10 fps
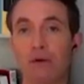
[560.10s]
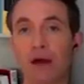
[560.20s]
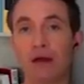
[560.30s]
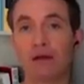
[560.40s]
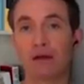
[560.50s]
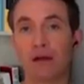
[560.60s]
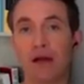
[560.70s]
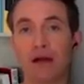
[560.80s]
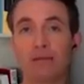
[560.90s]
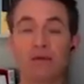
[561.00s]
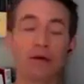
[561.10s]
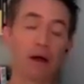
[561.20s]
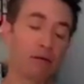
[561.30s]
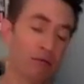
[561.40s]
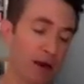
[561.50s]
rights claims
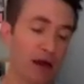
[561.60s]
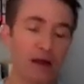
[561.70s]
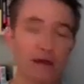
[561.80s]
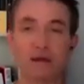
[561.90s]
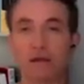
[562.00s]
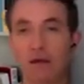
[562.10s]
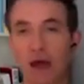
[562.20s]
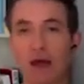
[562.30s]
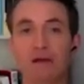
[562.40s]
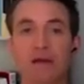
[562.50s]
around race, sex,